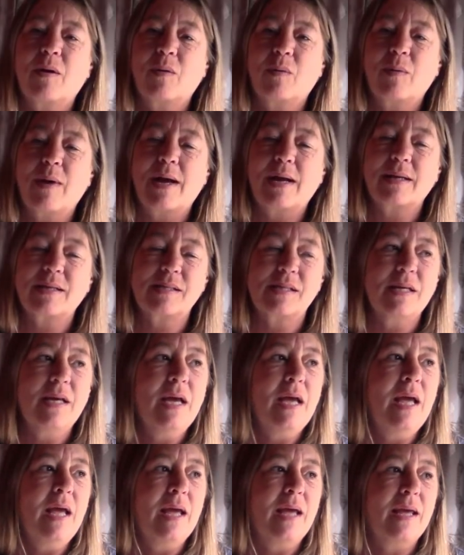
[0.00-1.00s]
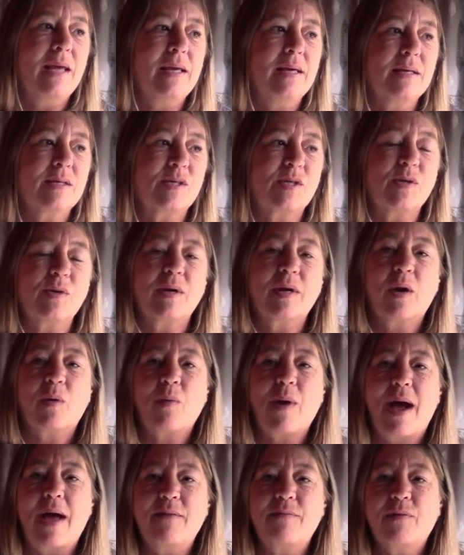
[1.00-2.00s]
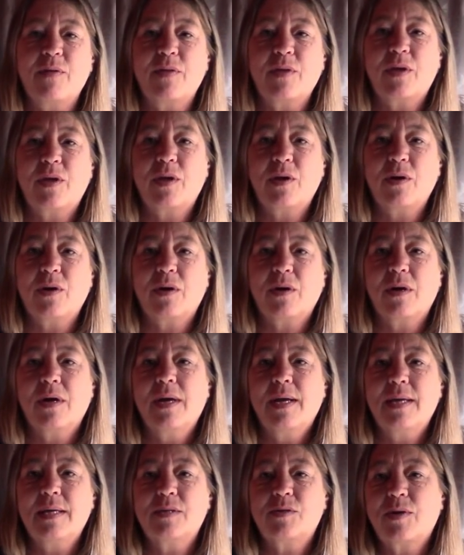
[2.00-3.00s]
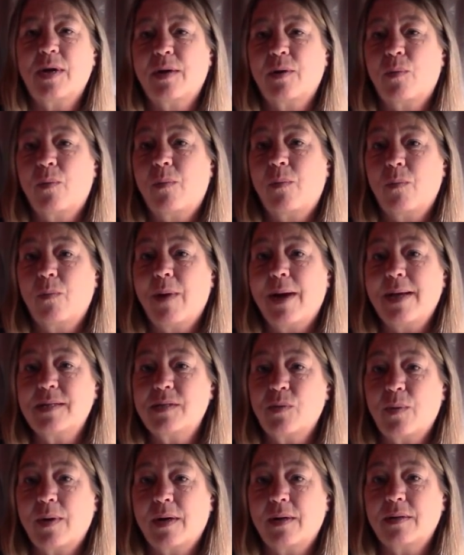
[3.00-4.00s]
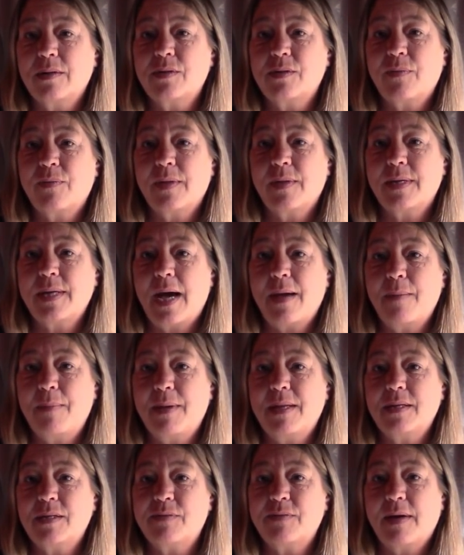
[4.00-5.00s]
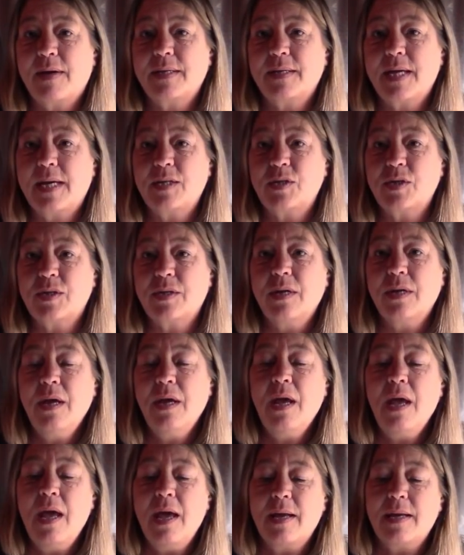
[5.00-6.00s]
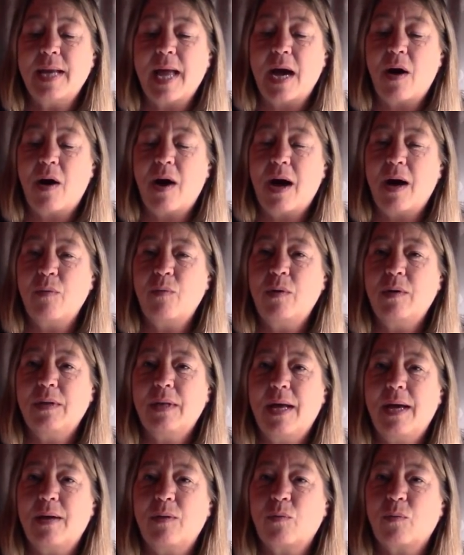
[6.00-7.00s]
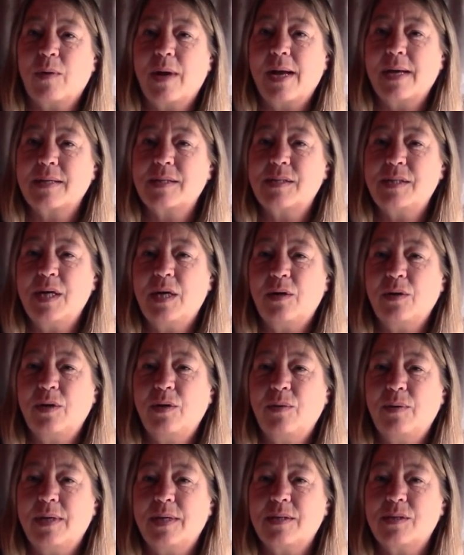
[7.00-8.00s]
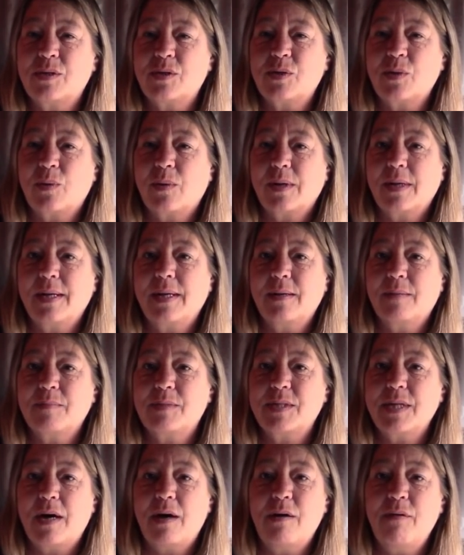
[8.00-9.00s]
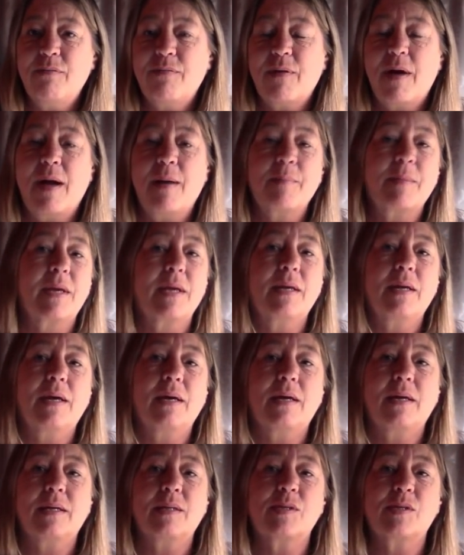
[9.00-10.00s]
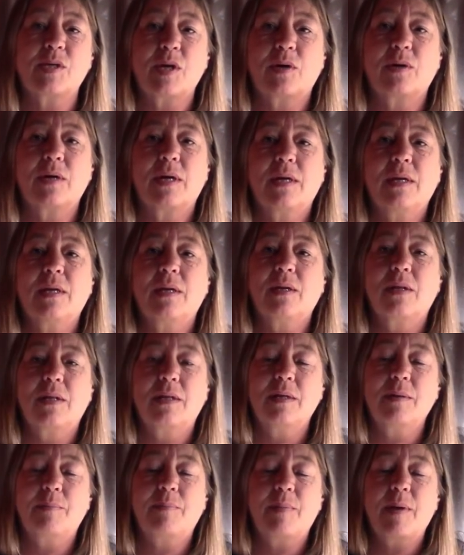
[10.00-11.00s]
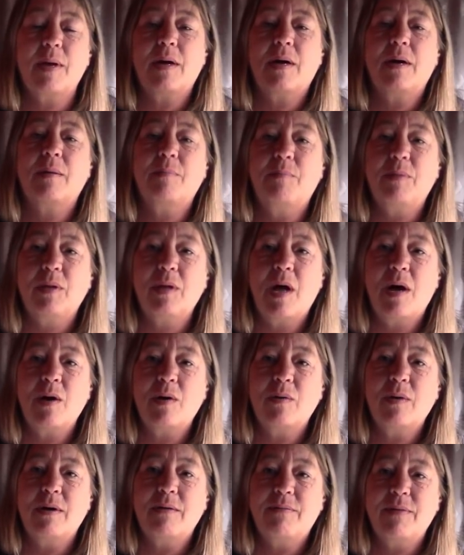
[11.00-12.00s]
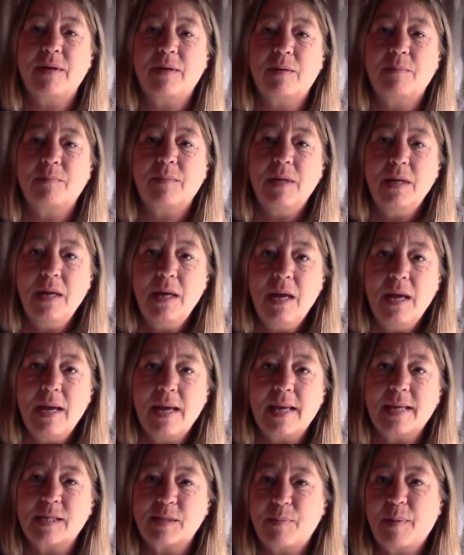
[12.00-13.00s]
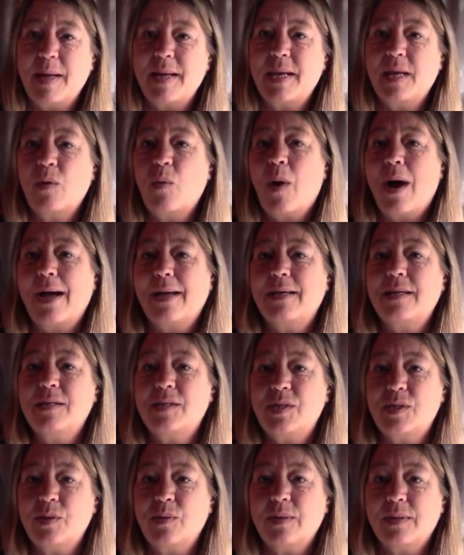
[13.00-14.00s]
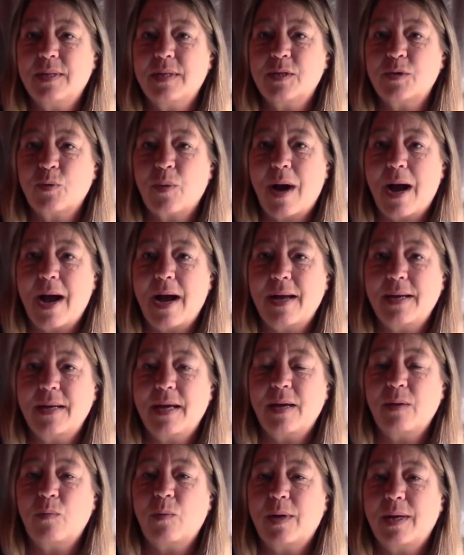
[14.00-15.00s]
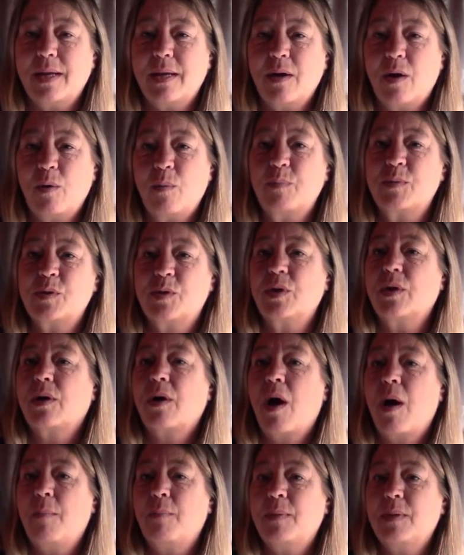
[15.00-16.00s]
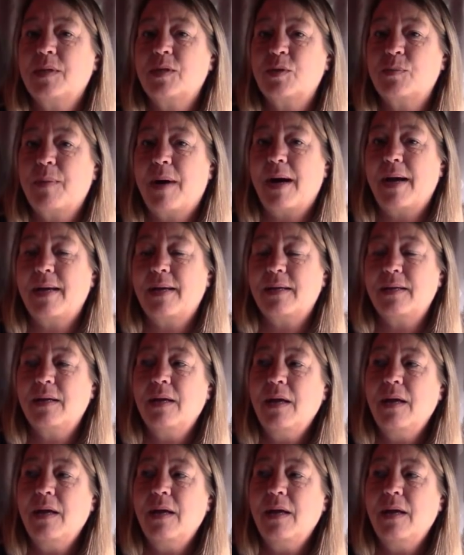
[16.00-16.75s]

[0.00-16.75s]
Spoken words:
Rex. He is doing a ride for the cure. He's trying to raise awareness for the Diabetes Foundation. Now, I will let Rex tell you his story himself. I'm going to insert a little clip below of him explaining why he's doing this ride and what he hopes to accomplish by it.